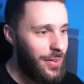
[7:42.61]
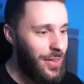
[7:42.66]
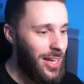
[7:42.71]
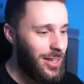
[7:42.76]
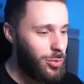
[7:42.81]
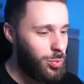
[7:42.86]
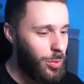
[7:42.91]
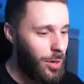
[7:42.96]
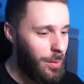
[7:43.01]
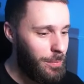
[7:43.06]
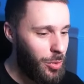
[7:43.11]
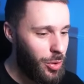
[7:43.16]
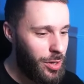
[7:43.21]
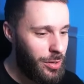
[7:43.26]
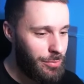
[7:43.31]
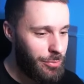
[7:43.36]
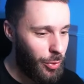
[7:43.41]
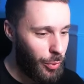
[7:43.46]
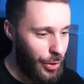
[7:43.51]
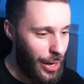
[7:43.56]
And that's what I'm
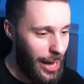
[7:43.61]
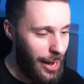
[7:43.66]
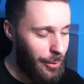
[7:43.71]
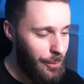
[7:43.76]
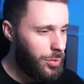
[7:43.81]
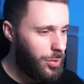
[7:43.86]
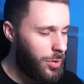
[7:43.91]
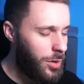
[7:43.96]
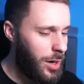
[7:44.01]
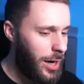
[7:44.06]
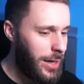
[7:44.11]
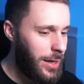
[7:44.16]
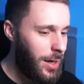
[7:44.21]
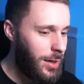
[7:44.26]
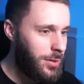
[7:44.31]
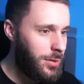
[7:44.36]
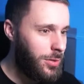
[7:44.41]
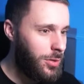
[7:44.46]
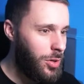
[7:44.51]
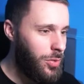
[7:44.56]
looking for now. Right,
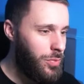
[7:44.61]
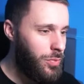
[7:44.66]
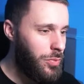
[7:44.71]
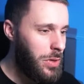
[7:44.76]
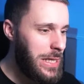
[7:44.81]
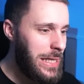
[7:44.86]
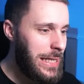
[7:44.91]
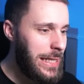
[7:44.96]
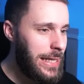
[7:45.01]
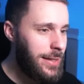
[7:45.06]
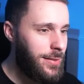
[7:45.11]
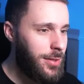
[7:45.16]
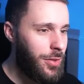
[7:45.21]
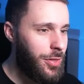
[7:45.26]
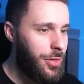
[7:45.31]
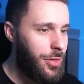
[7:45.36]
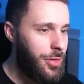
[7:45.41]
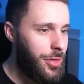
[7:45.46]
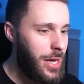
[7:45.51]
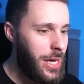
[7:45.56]
I don't really need
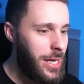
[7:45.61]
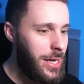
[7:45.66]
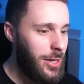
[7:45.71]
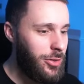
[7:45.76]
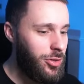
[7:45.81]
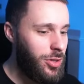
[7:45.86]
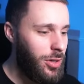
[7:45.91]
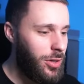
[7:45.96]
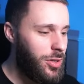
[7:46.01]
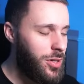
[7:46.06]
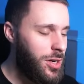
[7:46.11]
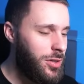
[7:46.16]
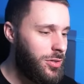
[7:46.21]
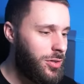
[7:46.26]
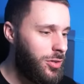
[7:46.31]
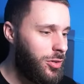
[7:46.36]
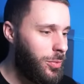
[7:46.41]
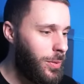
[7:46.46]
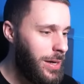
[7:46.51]
to thin. Actually, I can answer.